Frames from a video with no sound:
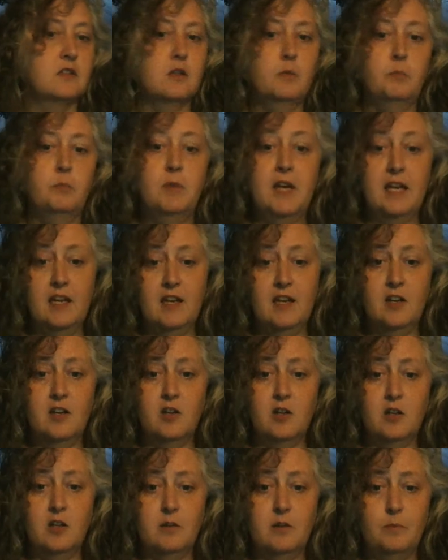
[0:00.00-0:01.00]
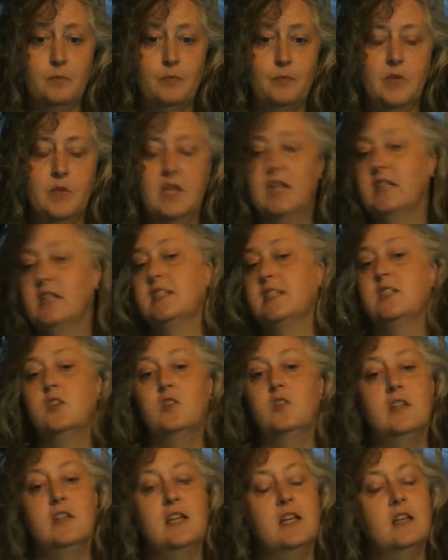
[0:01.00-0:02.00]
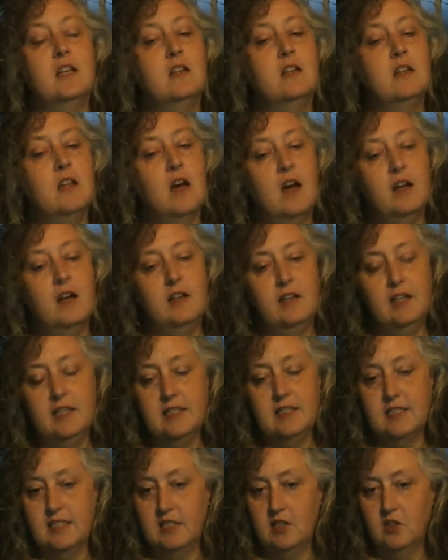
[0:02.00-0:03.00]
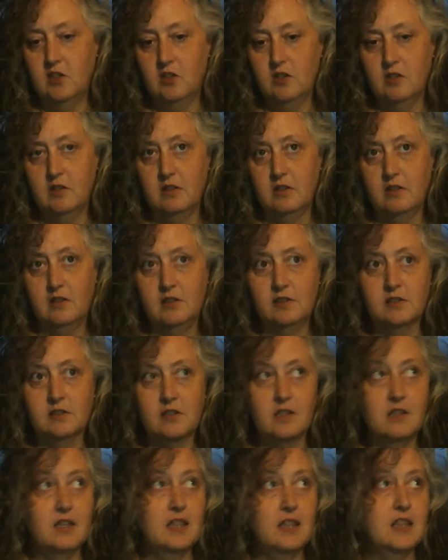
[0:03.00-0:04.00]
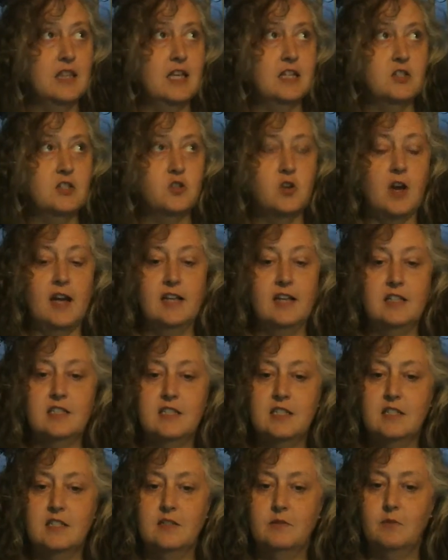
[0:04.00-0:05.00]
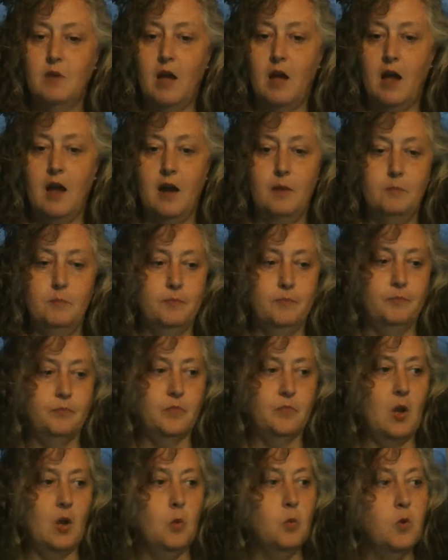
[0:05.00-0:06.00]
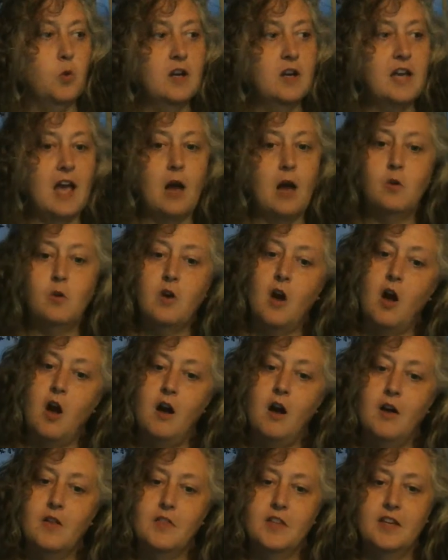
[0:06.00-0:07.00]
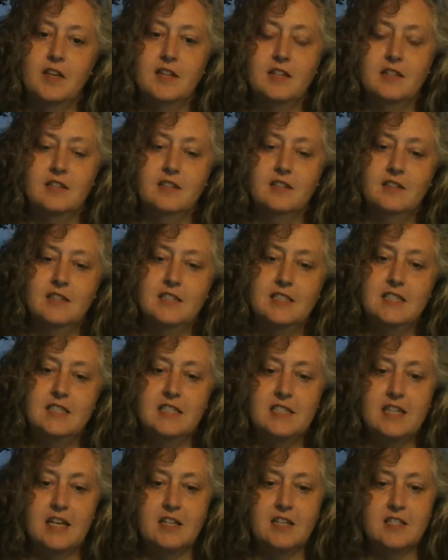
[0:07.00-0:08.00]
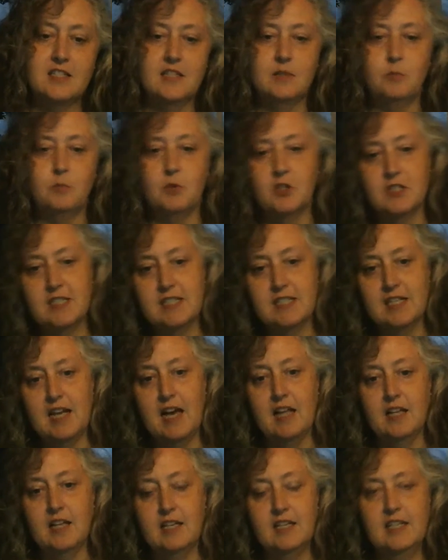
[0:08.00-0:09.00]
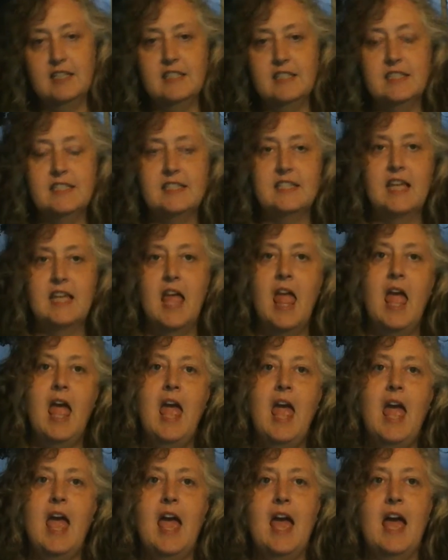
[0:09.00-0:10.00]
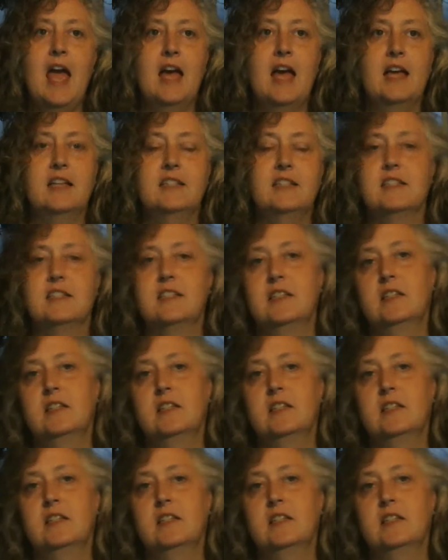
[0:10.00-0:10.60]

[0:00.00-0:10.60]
being here is certainly a lot easier than trying to um, work out all the, the details and the personalities and